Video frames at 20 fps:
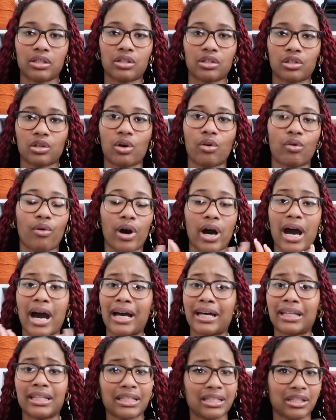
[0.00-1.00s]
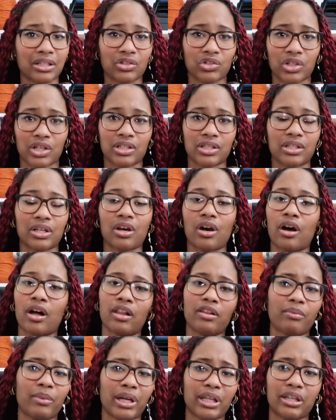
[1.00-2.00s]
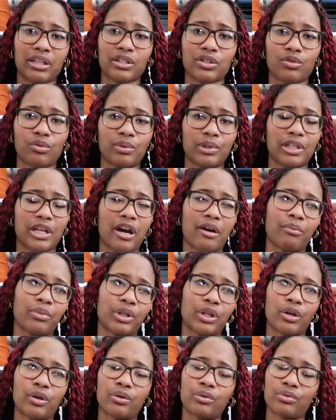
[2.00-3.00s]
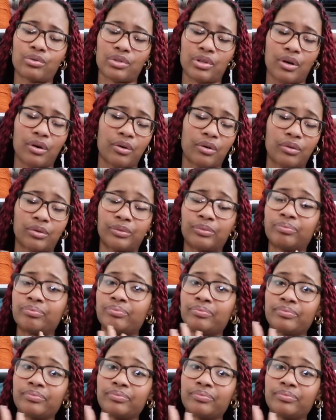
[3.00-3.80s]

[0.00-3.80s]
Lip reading: So highly suggest it. All of my links will be down below. So